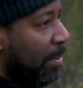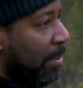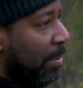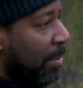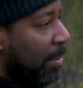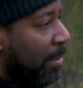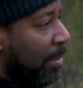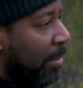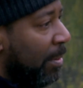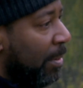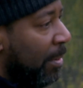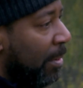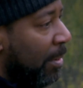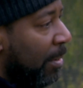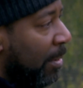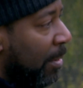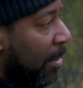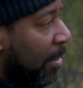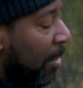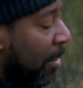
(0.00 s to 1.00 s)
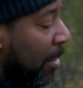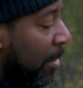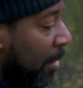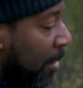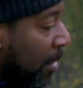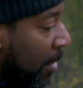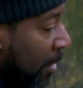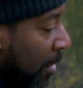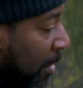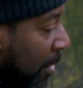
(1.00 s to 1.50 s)

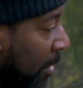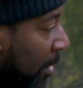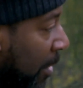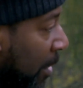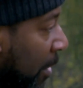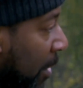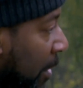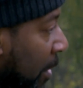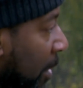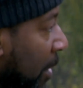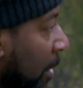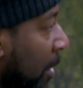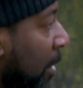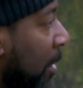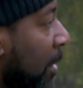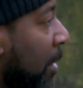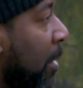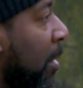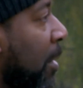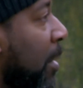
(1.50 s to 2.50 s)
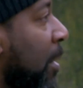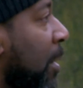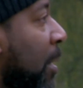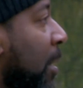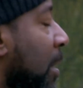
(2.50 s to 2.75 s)
No words are spoken by the person on screen.